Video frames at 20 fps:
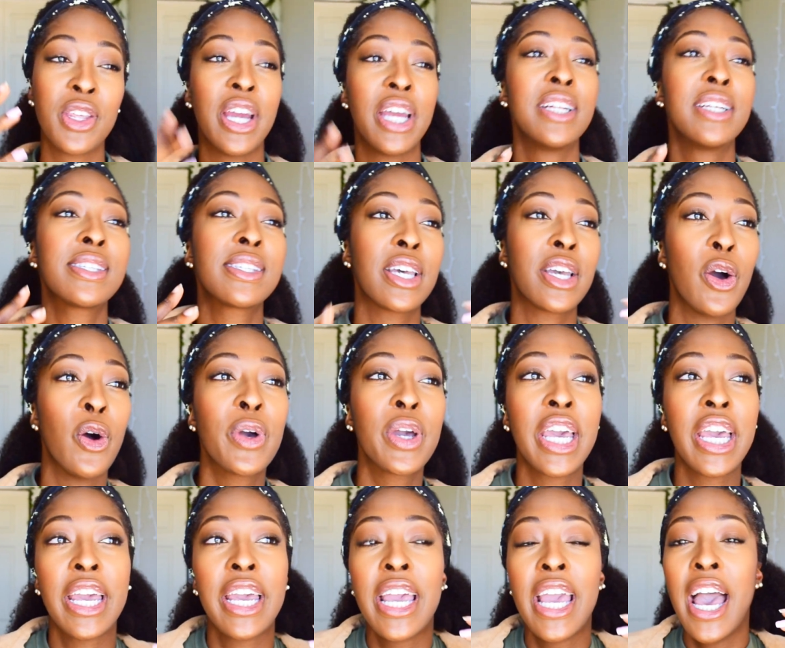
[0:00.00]
And it's like,
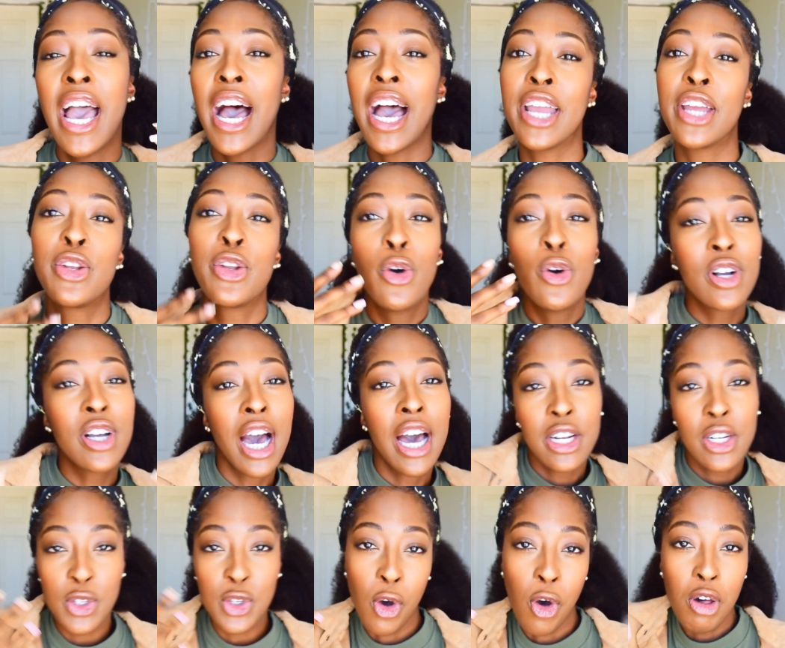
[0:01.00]
okay, I know
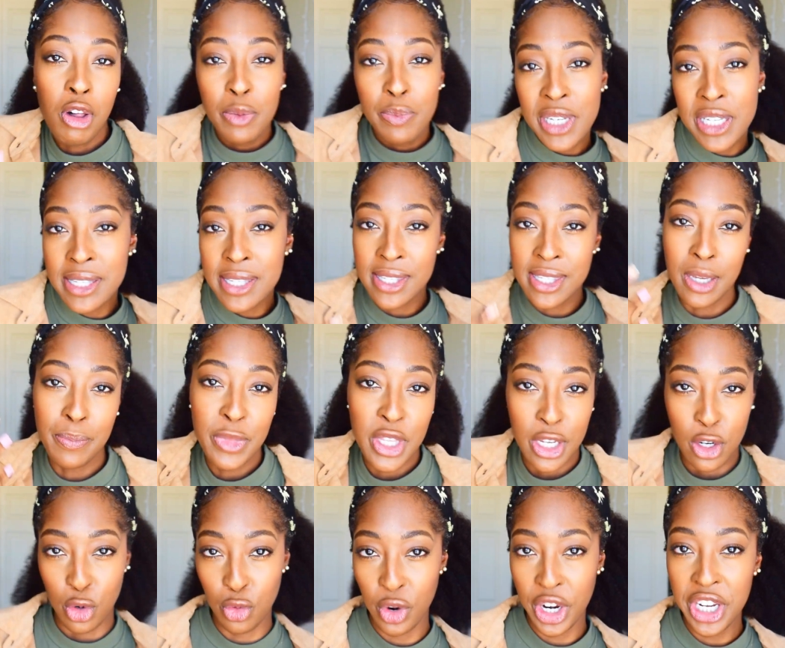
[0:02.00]
God is calling me to
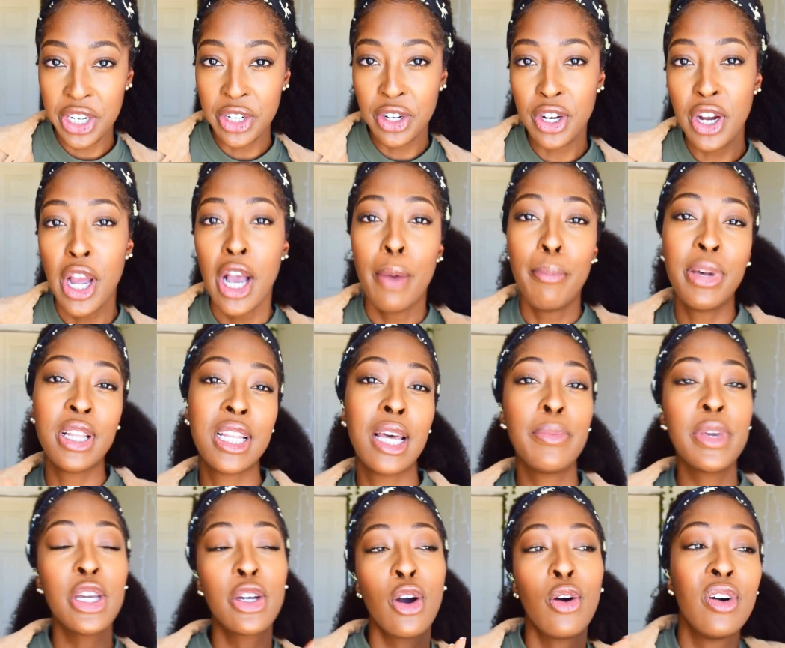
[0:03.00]
something greater, but let
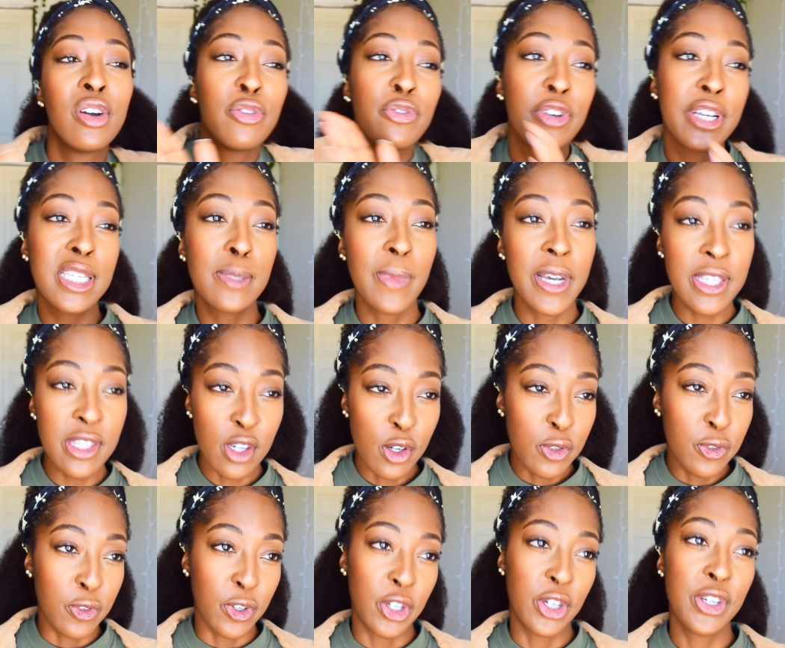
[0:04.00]
me go and fix
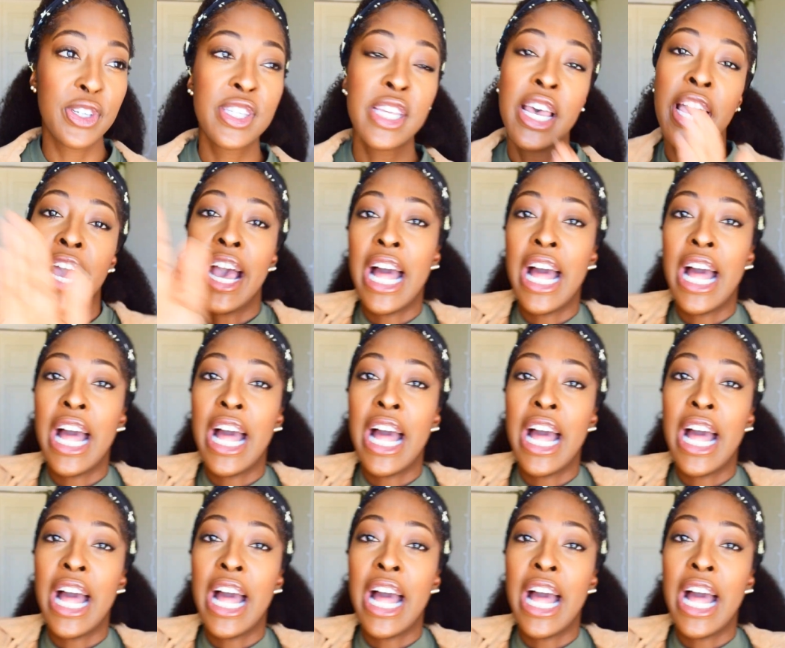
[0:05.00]
myself first.